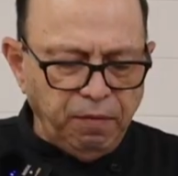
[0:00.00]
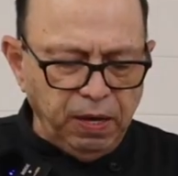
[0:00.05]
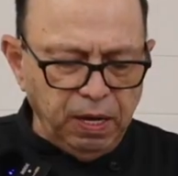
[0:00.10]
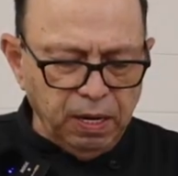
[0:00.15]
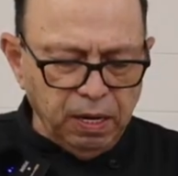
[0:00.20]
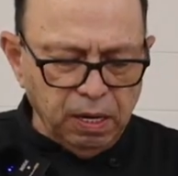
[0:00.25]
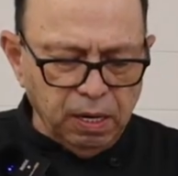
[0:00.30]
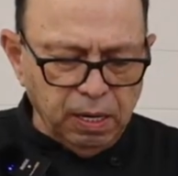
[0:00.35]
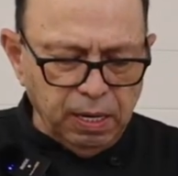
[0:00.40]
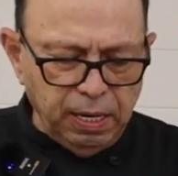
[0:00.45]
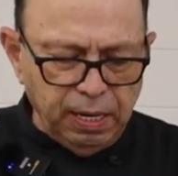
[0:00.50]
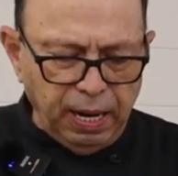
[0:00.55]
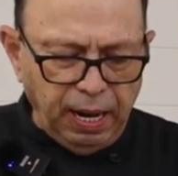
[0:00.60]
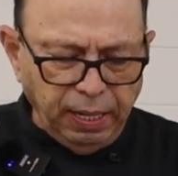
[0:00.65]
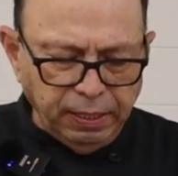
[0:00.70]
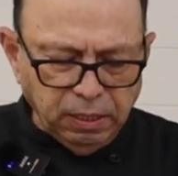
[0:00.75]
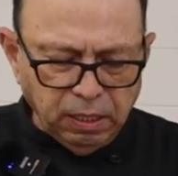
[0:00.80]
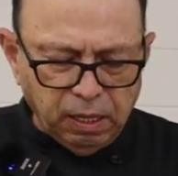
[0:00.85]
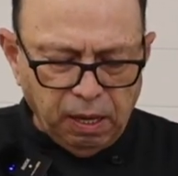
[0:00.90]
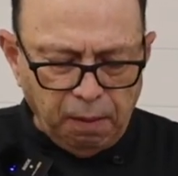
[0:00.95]
here, and I
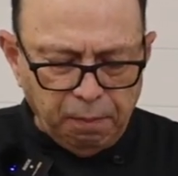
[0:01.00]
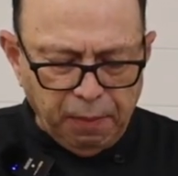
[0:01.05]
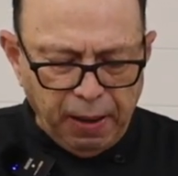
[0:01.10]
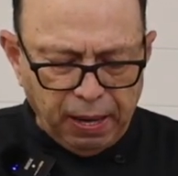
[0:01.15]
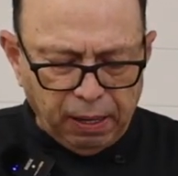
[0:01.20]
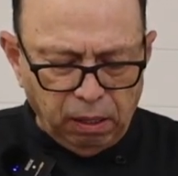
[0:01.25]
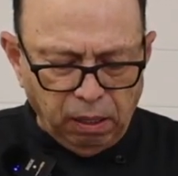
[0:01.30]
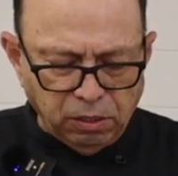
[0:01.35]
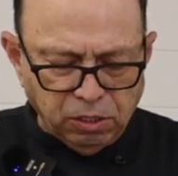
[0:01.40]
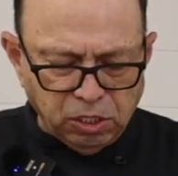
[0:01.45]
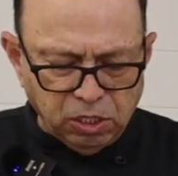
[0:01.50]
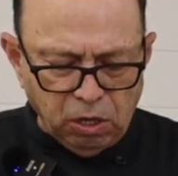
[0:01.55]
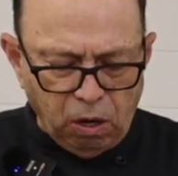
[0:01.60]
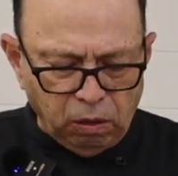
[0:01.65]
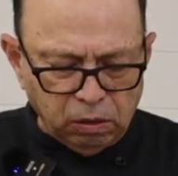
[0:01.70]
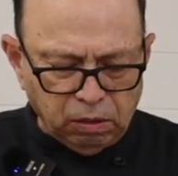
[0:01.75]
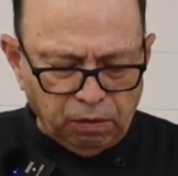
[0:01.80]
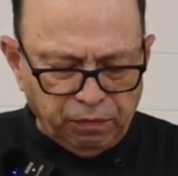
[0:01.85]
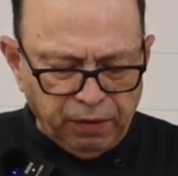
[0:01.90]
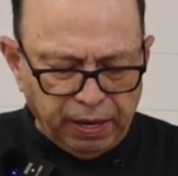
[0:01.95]
like to cut back on
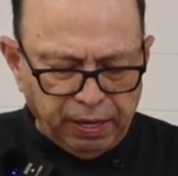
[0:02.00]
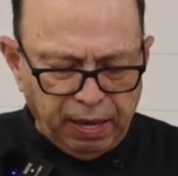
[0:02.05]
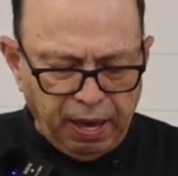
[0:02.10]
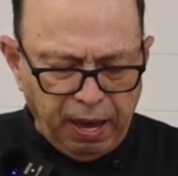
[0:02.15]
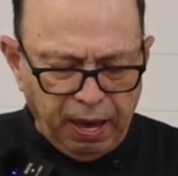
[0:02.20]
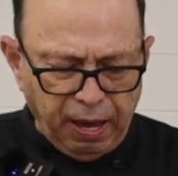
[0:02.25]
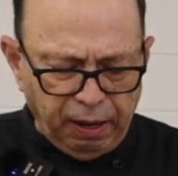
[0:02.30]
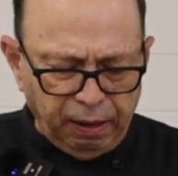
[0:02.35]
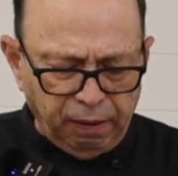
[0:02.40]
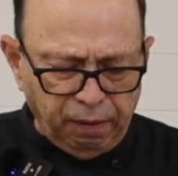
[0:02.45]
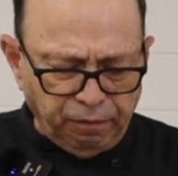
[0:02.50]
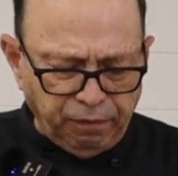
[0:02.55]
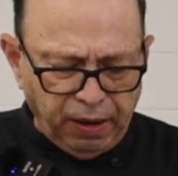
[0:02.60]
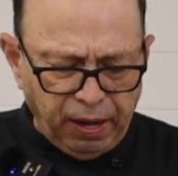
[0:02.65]
salt if I can,